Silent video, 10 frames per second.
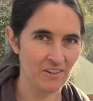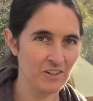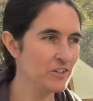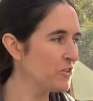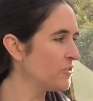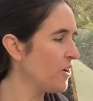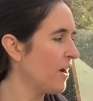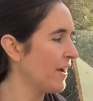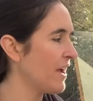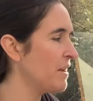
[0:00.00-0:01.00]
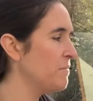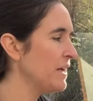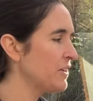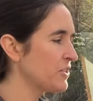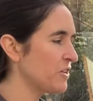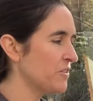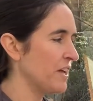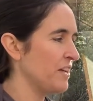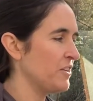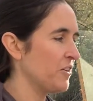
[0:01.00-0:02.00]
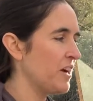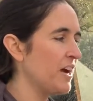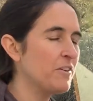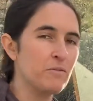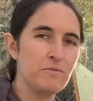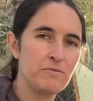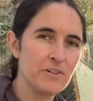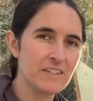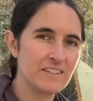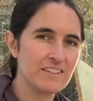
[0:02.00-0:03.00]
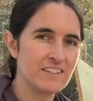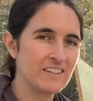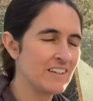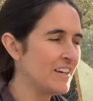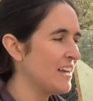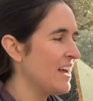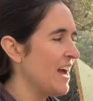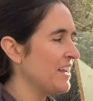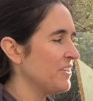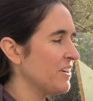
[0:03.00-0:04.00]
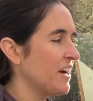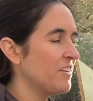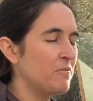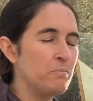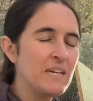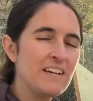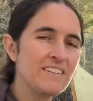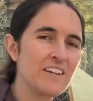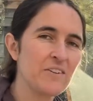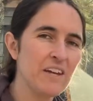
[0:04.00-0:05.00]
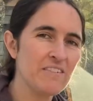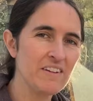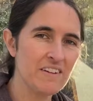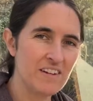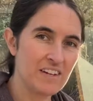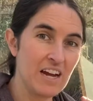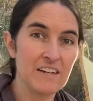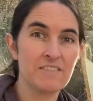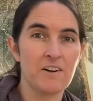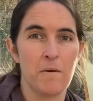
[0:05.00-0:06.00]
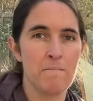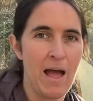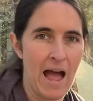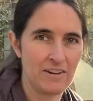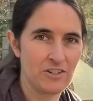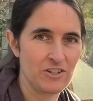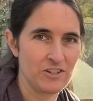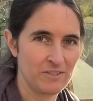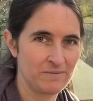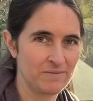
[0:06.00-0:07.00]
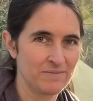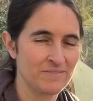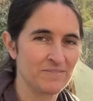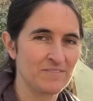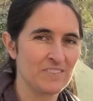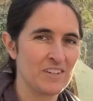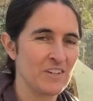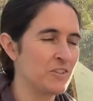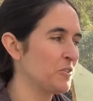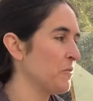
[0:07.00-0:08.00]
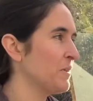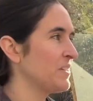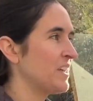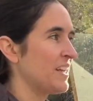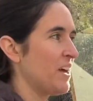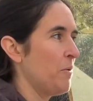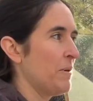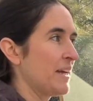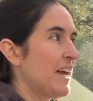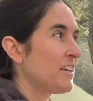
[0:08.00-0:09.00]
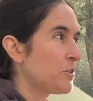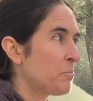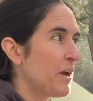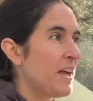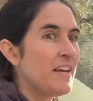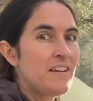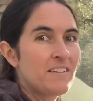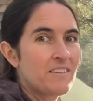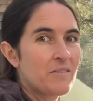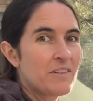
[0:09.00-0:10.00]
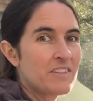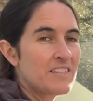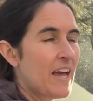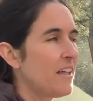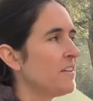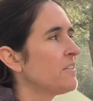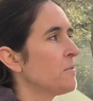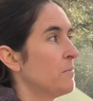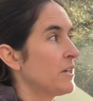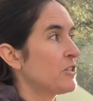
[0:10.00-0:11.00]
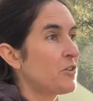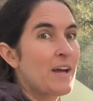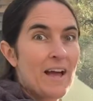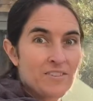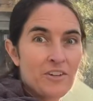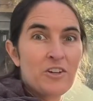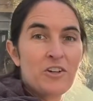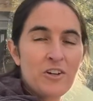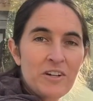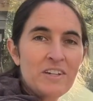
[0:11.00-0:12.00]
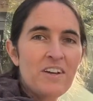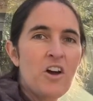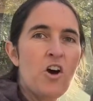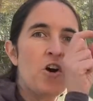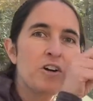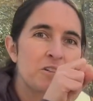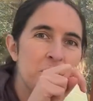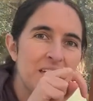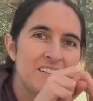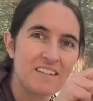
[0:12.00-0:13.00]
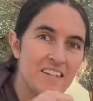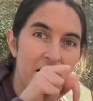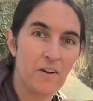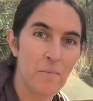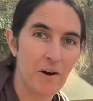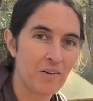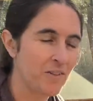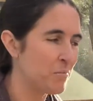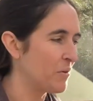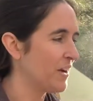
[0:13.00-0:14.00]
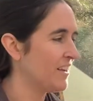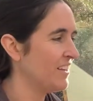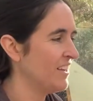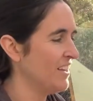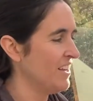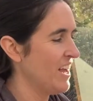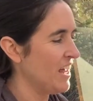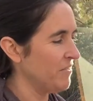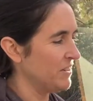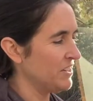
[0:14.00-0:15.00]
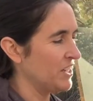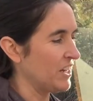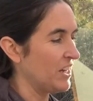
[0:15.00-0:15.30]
look at your drawing, and make sure that your kind of foot and your kind of beak that you gave it kind of are a match. So if it's going to help it catch prey with its talons, make sure it has a good hooked beak to tear apart the prey. And if it's going to